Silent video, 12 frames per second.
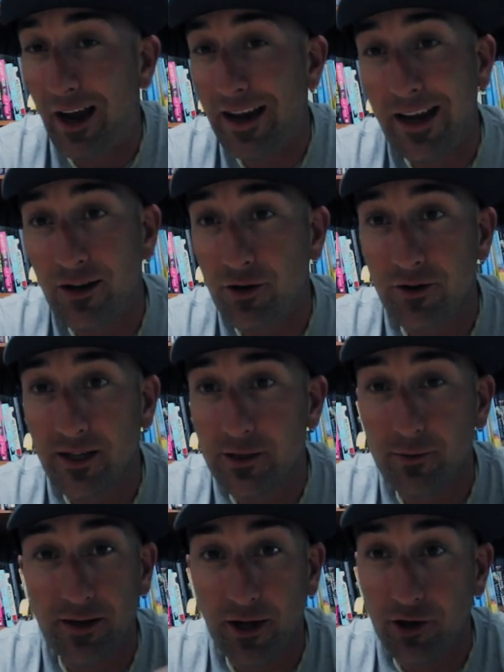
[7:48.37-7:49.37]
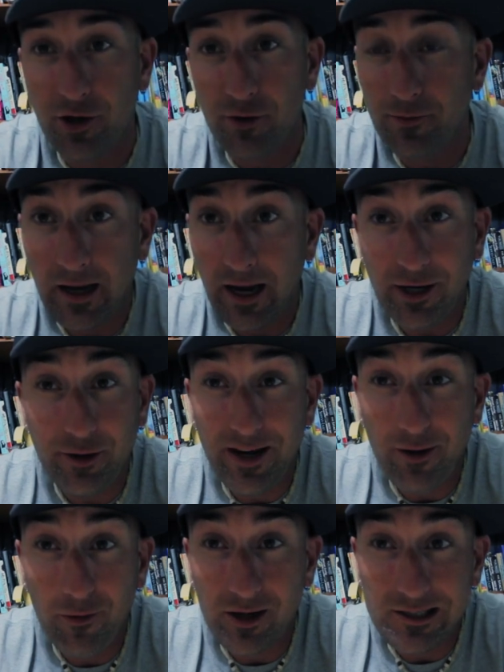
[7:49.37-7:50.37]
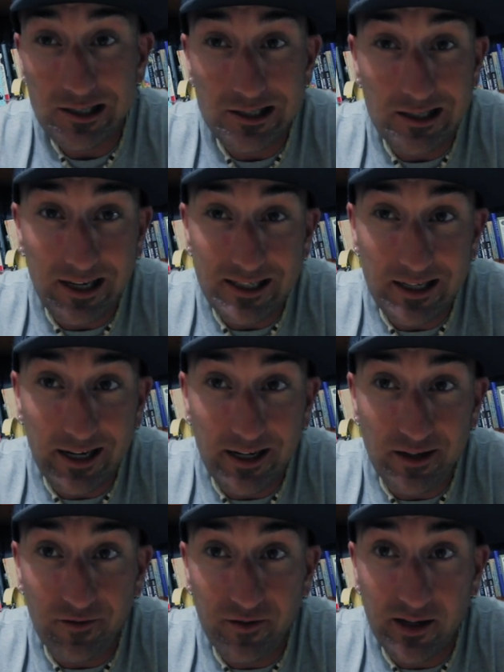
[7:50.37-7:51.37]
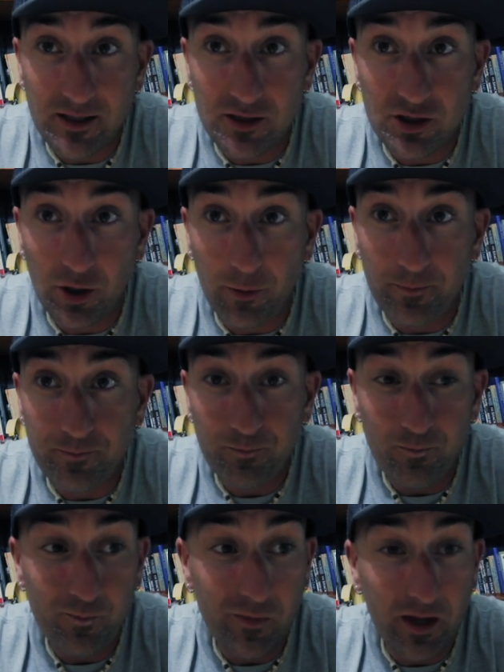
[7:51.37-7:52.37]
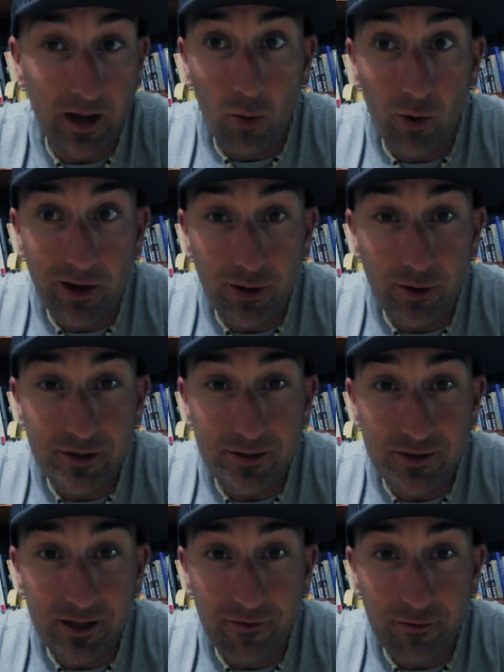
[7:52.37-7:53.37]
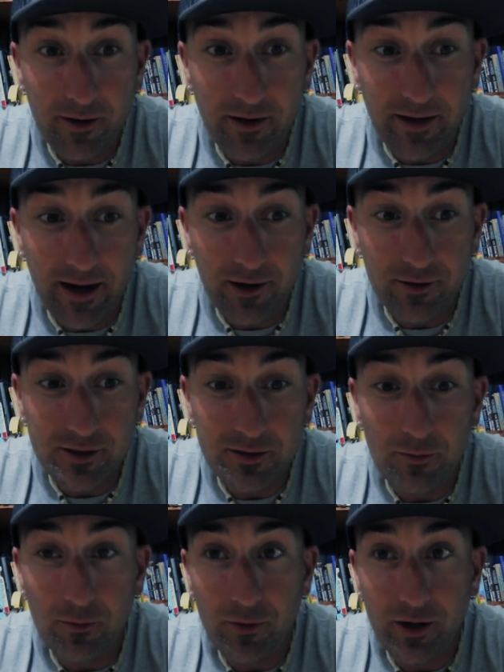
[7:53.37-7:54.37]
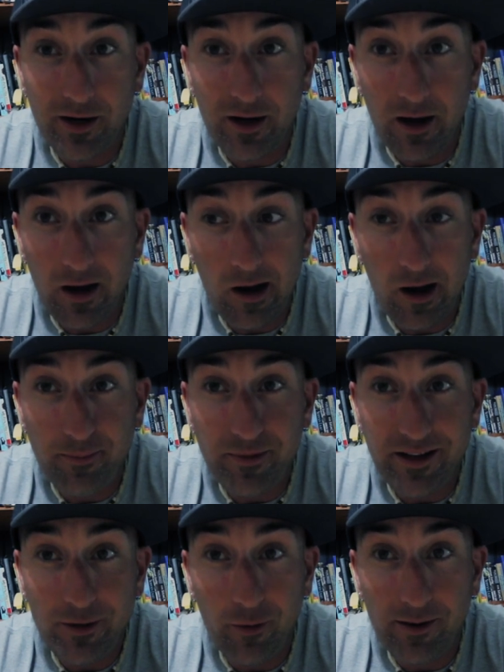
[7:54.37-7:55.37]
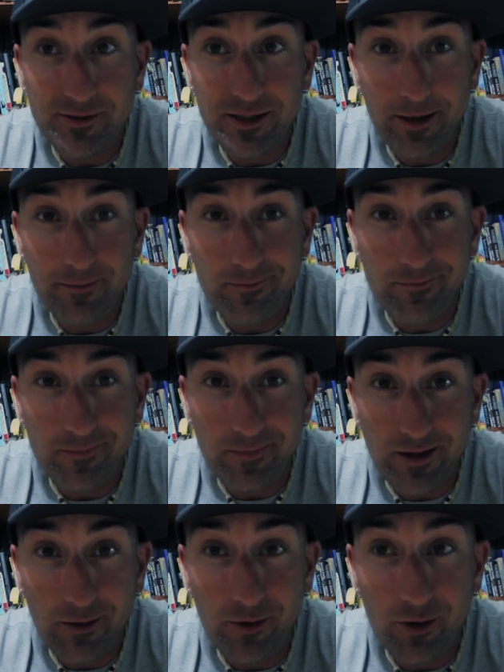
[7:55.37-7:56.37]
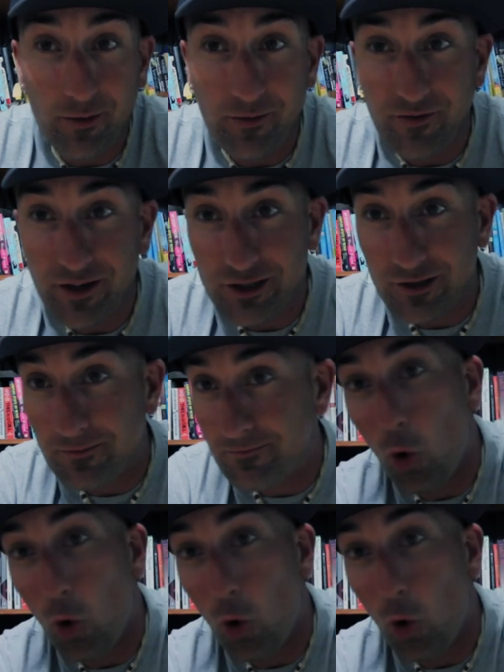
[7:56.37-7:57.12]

I can't do this without you, and you can't watch this unless I get to fish. So we're gonna do some stuff around the house. We're gonna update the website, then we're going fishing.